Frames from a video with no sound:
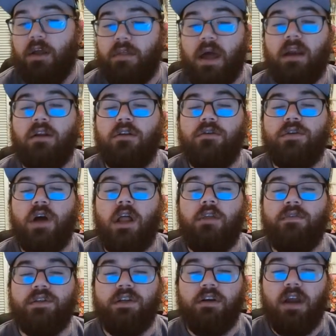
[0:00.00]
That includes all
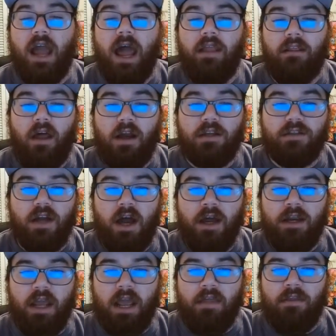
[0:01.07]
of us here at Locked
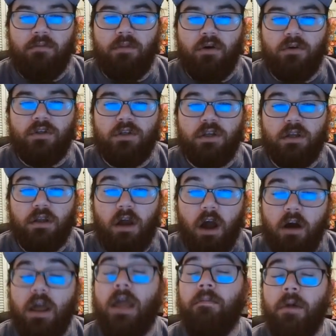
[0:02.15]
On and most
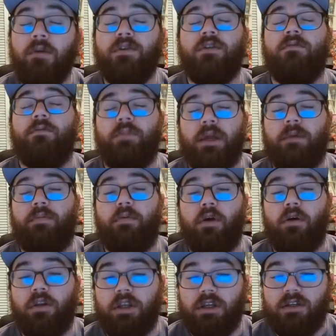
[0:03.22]
of the big
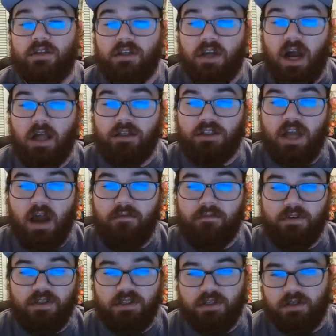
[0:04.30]
pro leagues and college
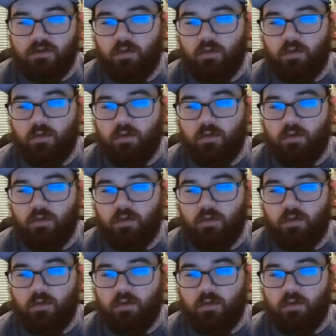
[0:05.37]
conferences as